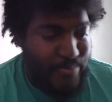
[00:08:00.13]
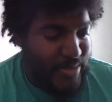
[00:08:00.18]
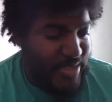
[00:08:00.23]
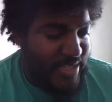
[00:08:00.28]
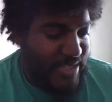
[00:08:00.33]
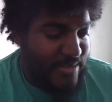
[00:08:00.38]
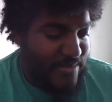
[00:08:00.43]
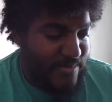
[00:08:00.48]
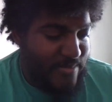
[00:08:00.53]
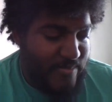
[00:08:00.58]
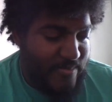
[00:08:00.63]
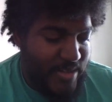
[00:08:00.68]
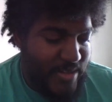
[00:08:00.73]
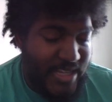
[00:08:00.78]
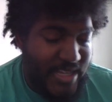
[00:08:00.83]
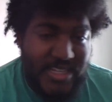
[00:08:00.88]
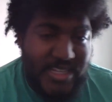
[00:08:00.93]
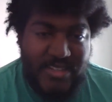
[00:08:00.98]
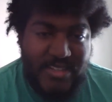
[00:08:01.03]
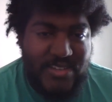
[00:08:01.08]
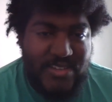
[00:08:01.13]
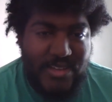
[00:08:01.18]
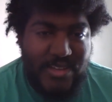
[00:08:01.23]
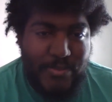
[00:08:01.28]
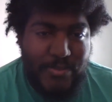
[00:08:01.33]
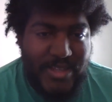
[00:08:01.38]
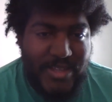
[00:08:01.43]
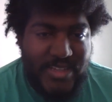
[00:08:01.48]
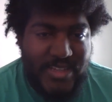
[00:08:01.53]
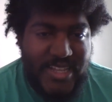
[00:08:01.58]
but I'm not going to talk
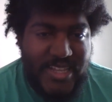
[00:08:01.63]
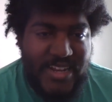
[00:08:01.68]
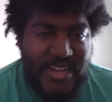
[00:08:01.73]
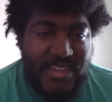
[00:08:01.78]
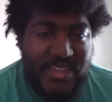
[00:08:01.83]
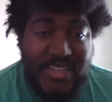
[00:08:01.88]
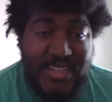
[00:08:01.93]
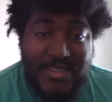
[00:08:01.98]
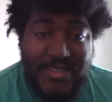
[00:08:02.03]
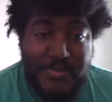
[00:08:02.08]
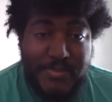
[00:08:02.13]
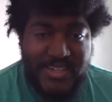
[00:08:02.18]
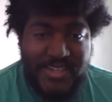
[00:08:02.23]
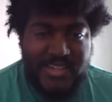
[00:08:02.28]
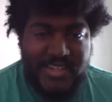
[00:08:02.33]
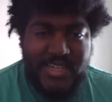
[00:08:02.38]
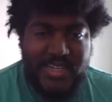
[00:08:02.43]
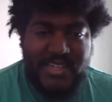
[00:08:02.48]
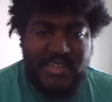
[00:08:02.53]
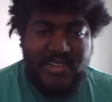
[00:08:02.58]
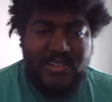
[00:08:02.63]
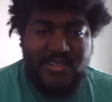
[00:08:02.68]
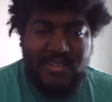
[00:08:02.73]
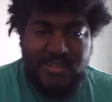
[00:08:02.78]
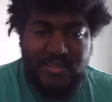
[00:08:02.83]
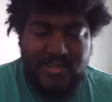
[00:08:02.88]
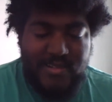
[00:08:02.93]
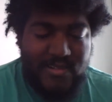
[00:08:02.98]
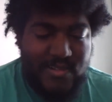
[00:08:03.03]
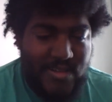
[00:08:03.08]
about that against Michigan
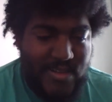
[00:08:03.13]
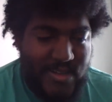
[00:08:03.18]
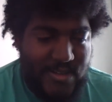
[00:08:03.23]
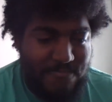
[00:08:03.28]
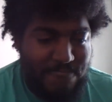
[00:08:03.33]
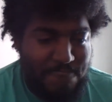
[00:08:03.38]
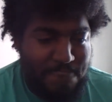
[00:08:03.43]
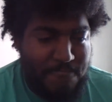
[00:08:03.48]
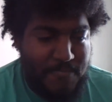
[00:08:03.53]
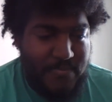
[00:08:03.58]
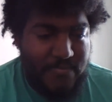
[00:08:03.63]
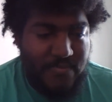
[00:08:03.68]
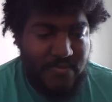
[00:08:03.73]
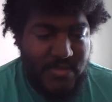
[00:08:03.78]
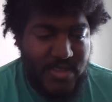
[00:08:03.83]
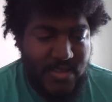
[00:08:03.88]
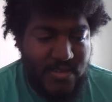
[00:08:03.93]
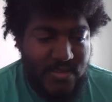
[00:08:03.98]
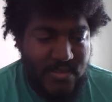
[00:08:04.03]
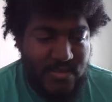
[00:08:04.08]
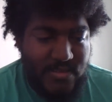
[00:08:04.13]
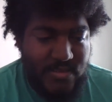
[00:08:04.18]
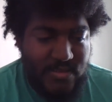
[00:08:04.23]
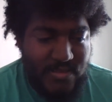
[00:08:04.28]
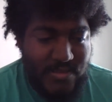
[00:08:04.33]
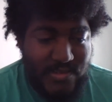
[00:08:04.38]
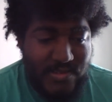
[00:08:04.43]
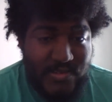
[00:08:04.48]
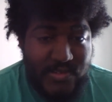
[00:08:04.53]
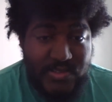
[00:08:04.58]
on
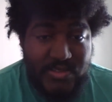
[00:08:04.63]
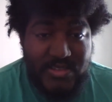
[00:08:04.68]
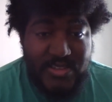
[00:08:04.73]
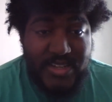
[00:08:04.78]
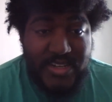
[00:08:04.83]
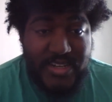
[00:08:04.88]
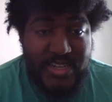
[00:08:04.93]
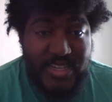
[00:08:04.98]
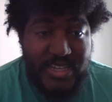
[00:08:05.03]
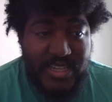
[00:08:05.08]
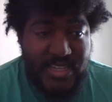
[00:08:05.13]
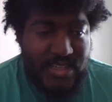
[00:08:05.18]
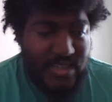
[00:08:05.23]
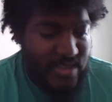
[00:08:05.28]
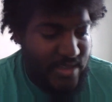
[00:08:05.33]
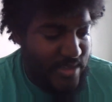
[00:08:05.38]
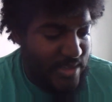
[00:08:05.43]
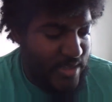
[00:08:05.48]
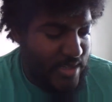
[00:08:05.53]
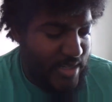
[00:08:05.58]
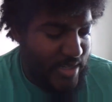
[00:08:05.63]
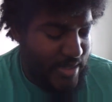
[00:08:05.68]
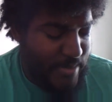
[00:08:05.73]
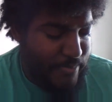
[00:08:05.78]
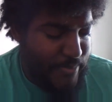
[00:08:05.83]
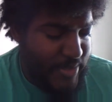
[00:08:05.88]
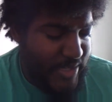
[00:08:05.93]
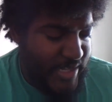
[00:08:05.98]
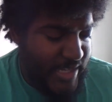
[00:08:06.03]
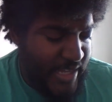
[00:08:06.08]
on Sunday. Um,
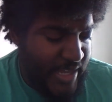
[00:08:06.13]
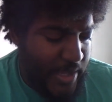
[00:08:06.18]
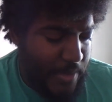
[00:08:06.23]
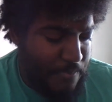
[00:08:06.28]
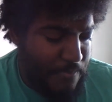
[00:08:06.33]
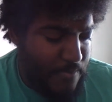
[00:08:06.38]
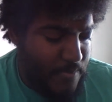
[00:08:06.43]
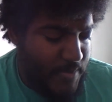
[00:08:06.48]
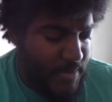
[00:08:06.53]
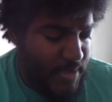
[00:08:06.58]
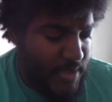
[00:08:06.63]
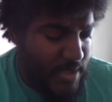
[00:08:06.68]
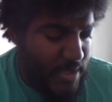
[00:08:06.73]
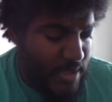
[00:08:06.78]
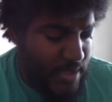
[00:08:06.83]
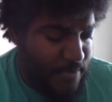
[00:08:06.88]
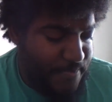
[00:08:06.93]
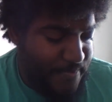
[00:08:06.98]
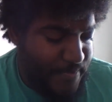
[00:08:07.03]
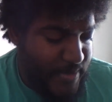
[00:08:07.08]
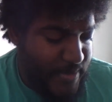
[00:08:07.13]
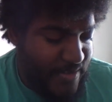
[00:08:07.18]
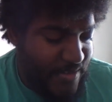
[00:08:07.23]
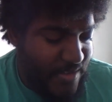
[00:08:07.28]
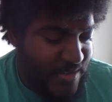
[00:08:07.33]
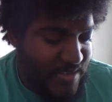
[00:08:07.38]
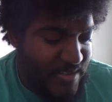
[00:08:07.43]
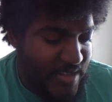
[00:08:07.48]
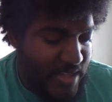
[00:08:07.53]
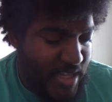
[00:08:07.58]
but yeah.
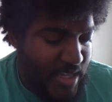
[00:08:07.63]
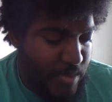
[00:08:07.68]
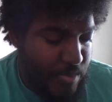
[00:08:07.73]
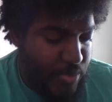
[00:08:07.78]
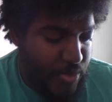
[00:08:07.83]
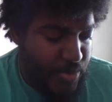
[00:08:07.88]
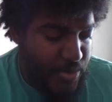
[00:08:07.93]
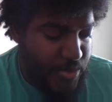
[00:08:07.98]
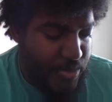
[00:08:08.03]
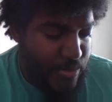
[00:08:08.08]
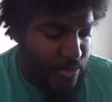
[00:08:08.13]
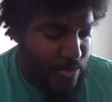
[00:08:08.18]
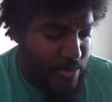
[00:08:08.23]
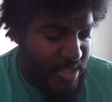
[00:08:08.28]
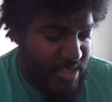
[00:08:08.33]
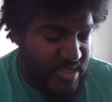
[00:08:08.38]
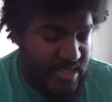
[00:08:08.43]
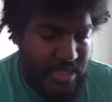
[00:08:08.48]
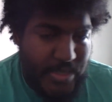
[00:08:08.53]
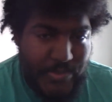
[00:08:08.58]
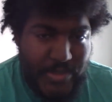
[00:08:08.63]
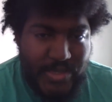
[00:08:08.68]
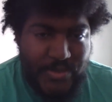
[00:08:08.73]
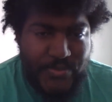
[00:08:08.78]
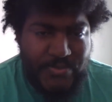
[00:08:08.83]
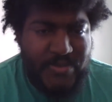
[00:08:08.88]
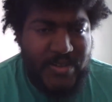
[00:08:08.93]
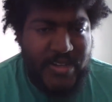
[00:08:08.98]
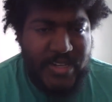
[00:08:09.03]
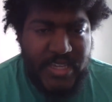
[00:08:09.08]
Michigan State, Purdue. That's going to be a
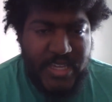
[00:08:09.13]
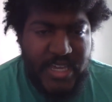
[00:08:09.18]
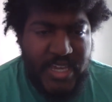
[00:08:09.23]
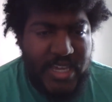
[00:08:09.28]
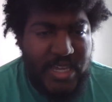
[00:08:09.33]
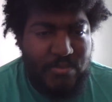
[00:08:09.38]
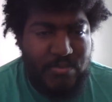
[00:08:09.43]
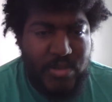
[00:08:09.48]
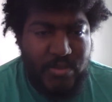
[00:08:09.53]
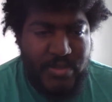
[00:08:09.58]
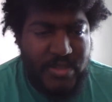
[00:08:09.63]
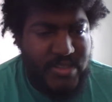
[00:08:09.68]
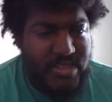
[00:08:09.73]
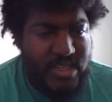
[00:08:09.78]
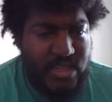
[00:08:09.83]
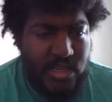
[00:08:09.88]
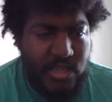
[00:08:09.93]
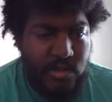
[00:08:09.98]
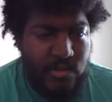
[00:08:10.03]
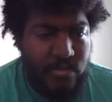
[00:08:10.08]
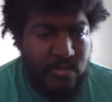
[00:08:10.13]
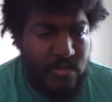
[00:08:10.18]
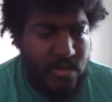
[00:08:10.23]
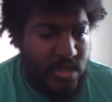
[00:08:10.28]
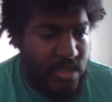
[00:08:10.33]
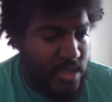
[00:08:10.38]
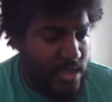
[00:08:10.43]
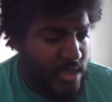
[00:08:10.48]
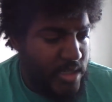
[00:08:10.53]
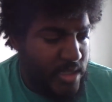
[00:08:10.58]
fun game. Let me tell you.
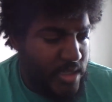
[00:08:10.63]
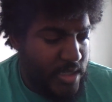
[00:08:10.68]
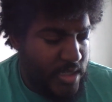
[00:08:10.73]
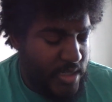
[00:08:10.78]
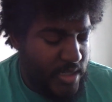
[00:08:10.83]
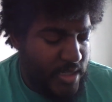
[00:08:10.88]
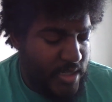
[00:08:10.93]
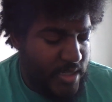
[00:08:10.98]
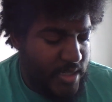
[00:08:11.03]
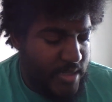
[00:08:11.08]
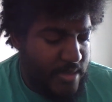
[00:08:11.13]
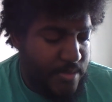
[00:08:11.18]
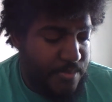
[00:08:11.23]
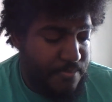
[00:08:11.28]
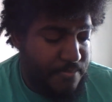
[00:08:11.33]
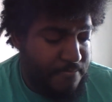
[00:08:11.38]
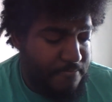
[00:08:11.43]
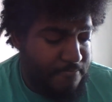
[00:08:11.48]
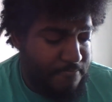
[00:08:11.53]
Um,